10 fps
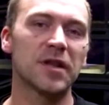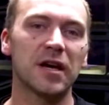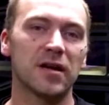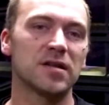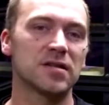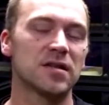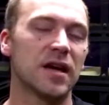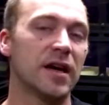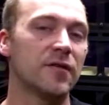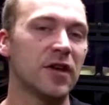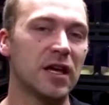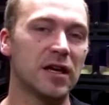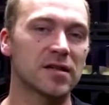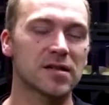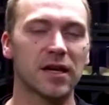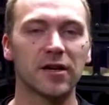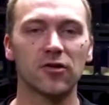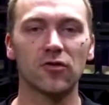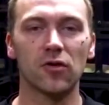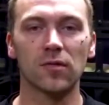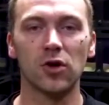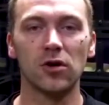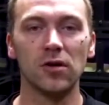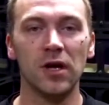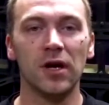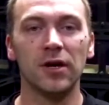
that it doesn't have inks like your normal